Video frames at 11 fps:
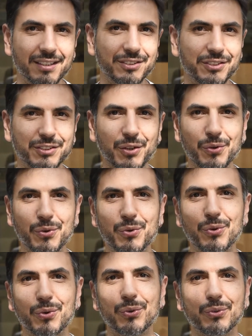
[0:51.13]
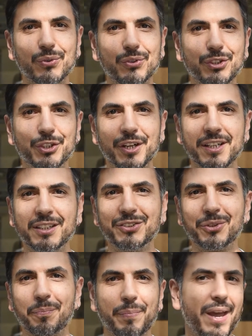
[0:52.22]
So you're gonna need to
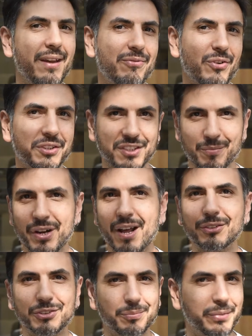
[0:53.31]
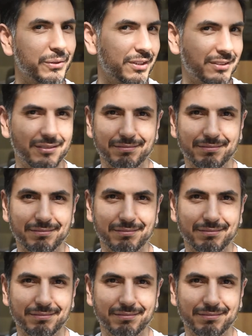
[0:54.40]
pay for someone else to build it.